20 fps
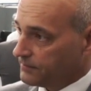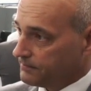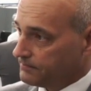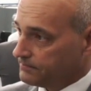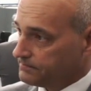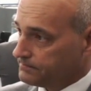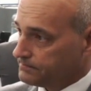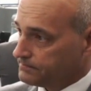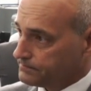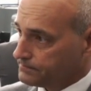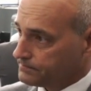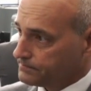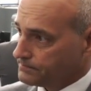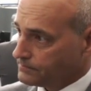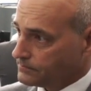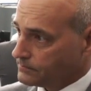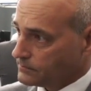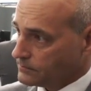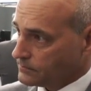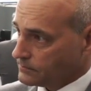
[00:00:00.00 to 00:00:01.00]

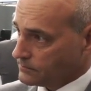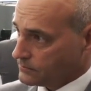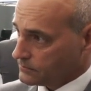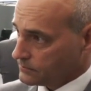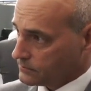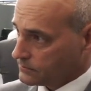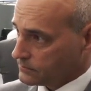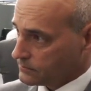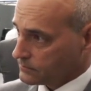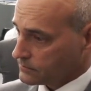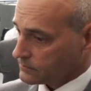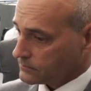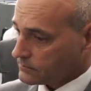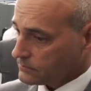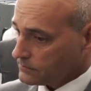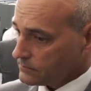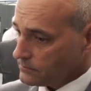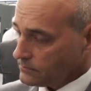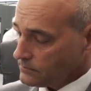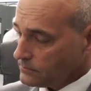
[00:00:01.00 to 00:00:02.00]

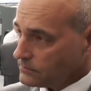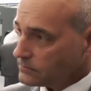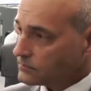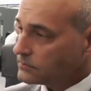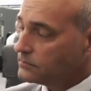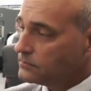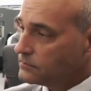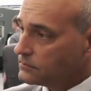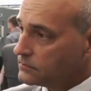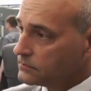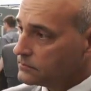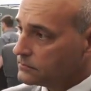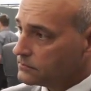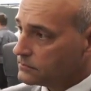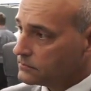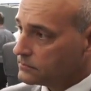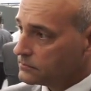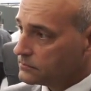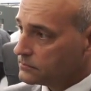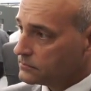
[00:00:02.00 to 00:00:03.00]

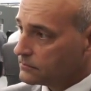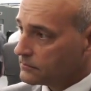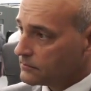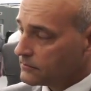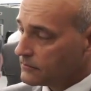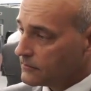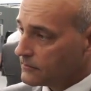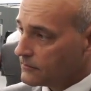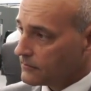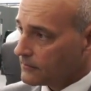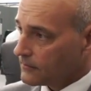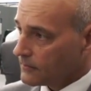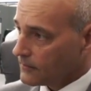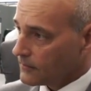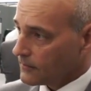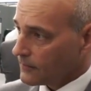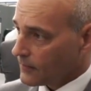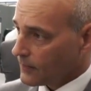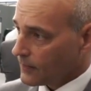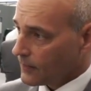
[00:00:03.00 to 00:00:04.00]

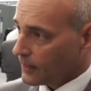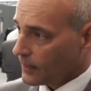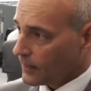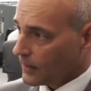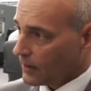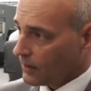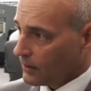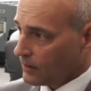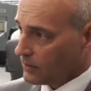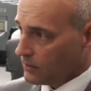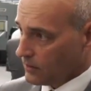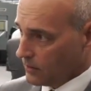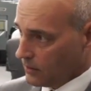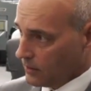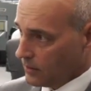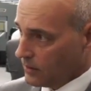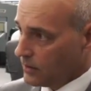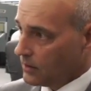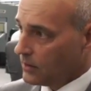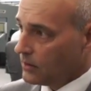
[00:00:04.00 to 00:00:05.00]

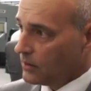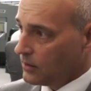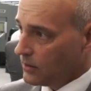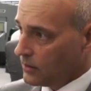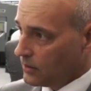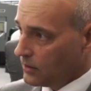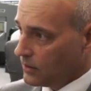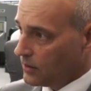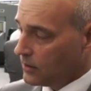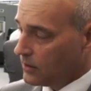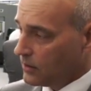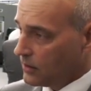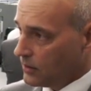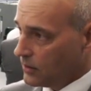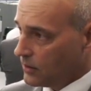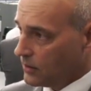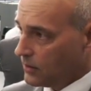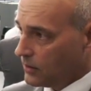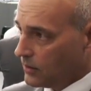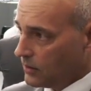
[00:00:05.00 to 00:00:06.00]

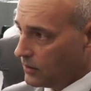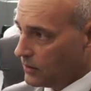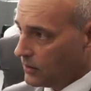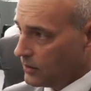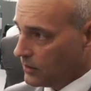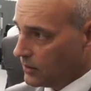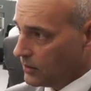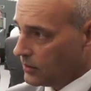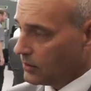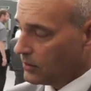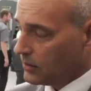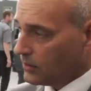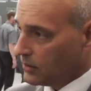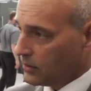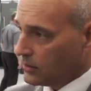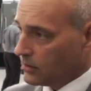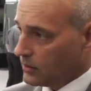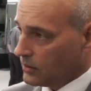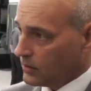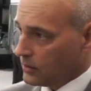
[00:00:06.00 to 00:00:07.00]

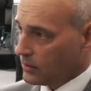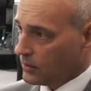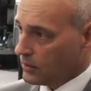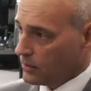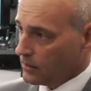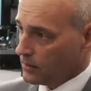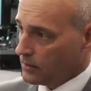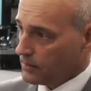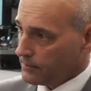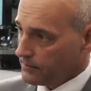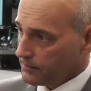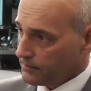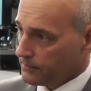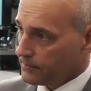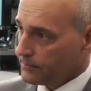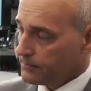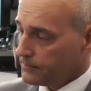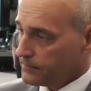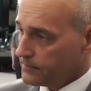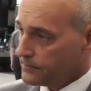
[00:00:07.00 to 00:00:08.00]
The person shown says nothing.